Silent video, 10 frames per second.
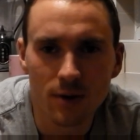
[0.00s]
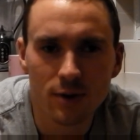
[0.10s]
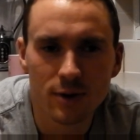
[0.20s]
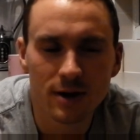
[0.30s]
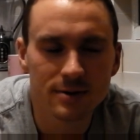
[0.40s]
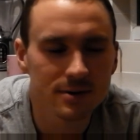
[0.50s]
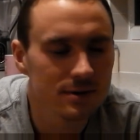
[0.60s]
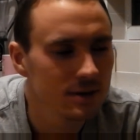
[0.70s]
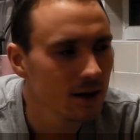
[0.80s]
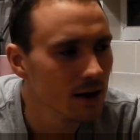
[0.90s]
who knows.
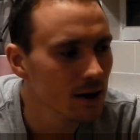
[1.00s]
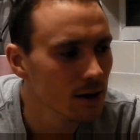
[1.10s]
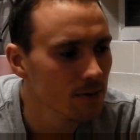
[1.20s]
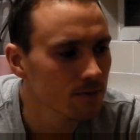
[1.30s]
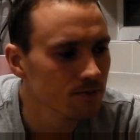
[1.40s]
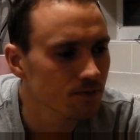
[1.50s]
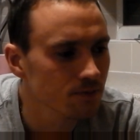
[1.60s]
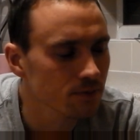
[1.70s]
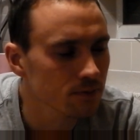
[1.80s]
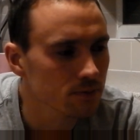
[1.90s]
Um,
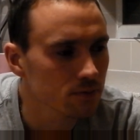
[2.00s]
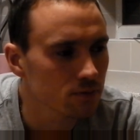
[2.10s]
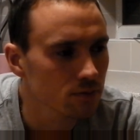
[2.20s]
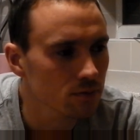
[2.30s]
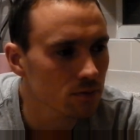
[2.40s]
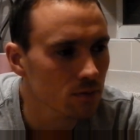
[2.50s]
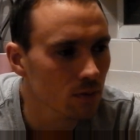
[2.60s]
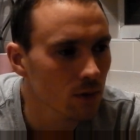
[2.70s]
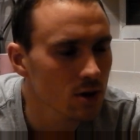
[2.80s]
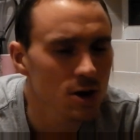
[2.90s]

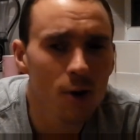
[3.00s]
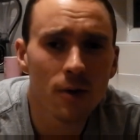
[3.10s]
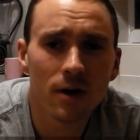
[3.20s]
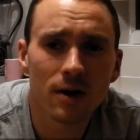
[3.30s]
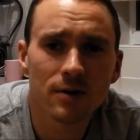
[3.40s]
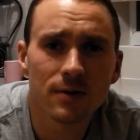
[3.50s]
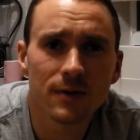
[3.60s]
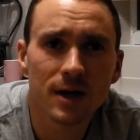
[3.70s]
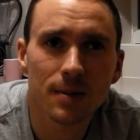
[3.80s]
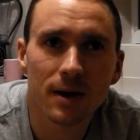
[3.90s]
so,
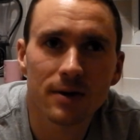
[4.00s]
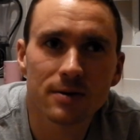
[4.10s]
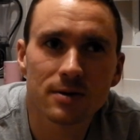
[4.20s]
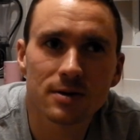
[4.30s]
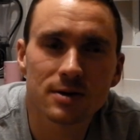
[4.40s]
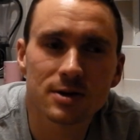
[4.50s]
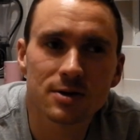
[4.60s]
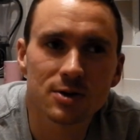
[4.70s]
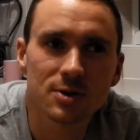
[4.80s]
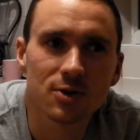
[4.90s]
thinking about the, the
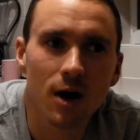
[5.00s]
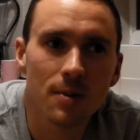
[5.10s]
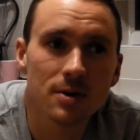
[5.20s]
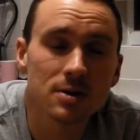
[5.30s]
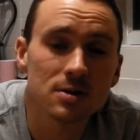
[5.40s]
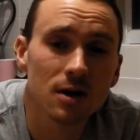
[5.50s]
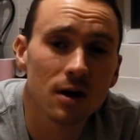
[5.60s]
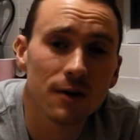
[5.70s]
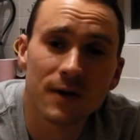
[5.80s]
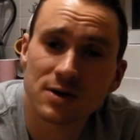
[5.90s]
200 subscribers,
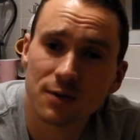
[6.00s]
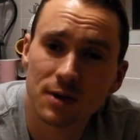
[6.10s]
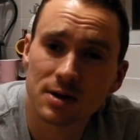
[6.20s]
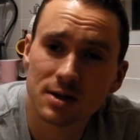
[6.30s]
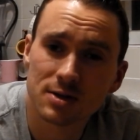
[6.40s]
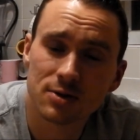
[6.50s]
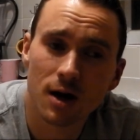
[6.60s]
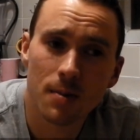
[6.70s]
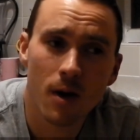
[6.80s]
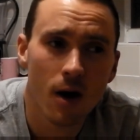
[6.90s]
uh, thanks to everyone that does
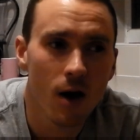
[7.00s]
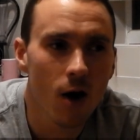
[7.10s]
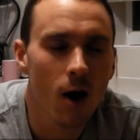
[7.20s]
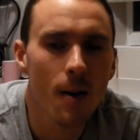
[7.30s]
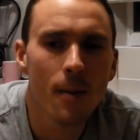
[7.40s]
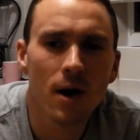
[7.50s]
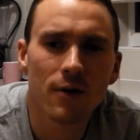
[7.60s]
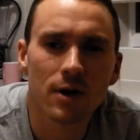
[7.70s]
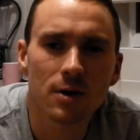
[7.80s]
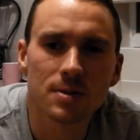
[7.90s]
subscribe. I might
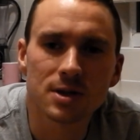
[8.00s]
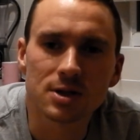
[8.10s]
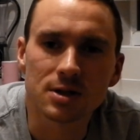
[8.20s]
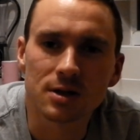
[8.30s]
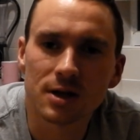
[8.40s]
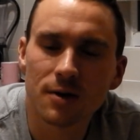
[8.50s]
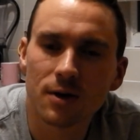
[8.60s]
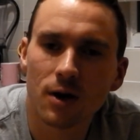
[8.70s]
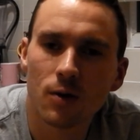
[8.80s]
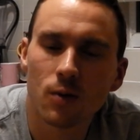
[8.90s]
run a competition. I don't
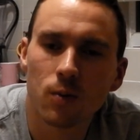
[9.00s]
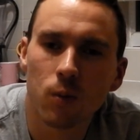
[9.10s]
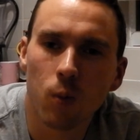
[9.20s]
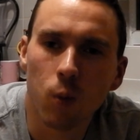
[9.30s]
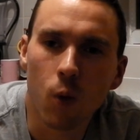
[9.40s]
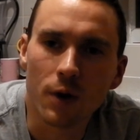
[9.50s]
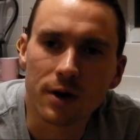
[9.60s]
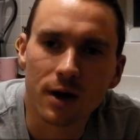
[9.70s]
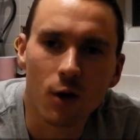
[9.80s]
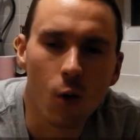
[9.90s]
know what
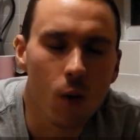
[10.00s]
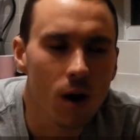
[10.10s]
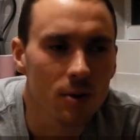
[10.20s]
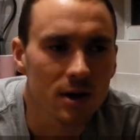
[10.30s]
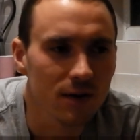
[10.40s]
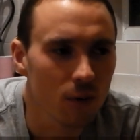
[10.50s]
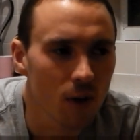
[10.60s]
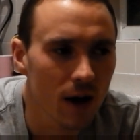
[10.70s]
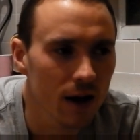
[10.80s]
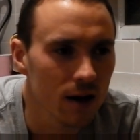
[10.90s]
yet or what I would give
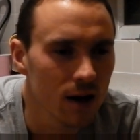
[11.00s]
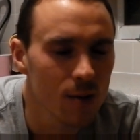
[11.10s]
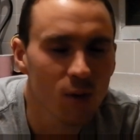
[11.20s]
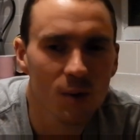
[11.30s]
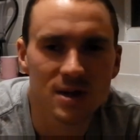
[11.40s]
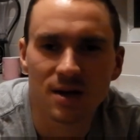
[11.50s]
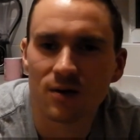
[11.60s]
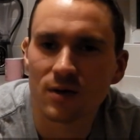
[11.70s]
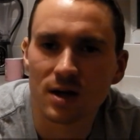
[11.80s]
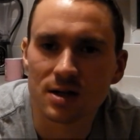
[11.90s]
away. It'd probably be
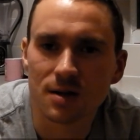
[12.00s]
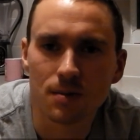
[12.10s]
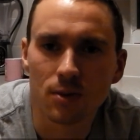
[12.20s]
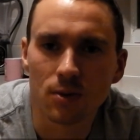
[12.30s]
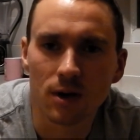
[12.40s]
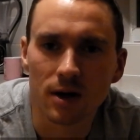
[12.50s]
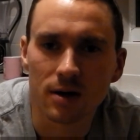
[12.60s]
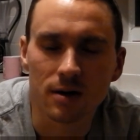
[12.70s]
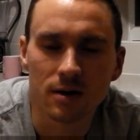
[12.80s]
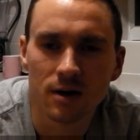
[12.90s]
something really simple like
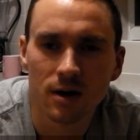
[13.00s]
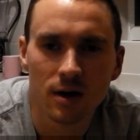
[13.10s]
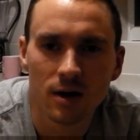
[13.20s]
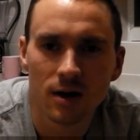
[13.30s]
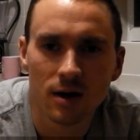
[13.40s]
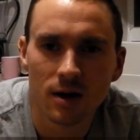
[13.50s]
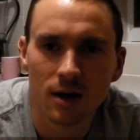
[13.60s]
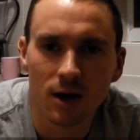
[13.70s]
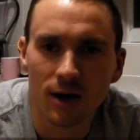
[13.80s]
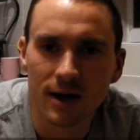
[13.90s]
a
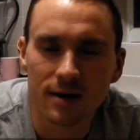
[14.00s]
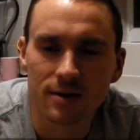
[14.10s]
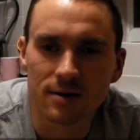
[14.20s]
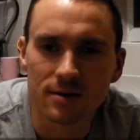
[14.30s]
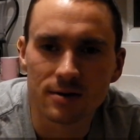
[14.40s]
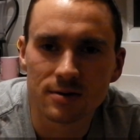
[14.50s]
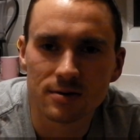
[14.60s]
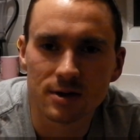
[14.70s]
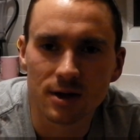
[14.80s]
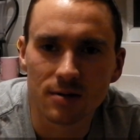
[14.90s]
like and,
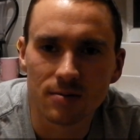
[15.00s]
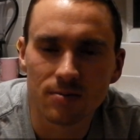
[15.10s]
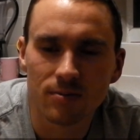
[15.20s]
you know,